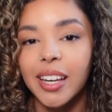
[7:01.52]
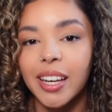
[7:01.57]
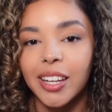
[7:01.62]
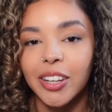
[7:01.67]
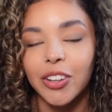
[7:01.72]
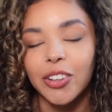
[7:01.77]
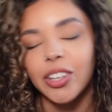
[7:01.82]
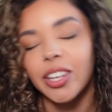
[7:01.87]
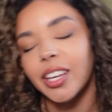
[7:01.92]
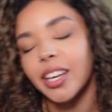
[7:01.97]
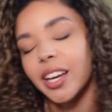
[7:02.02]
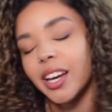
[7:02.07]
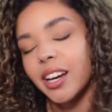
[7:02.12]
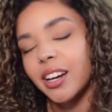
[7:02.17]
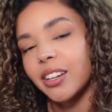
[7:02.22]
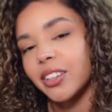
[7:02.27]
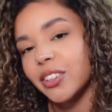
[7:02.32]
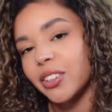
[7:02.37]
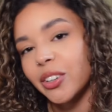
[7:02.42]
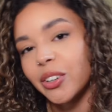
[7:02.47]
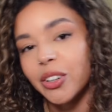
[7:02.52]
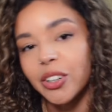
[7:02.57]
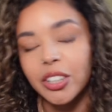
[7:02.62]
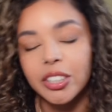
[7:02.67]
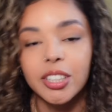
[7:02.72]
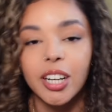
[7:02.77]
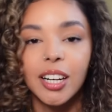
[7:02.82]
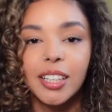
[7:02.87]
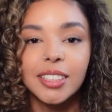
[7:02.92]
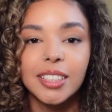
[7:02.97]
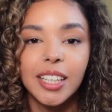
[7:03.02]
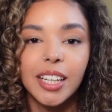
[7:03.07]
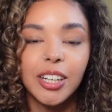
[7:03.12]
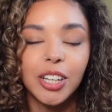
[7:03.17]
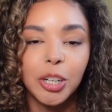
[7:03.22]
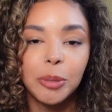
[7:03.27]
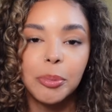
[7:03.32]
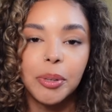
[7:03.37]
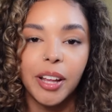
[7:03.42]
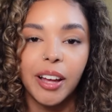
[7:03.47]
and looking at, you know, her content,
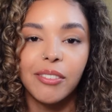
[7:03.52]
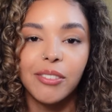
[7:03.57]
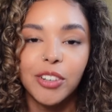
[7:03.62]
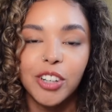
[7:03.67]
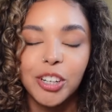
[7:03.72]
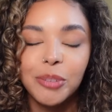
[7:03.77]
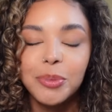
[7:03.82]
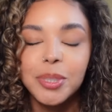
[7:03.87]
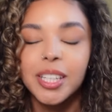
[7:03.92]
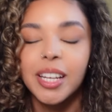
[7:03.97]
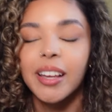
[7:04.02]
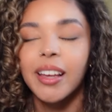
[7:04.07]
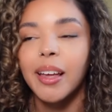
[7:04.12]
her platforms.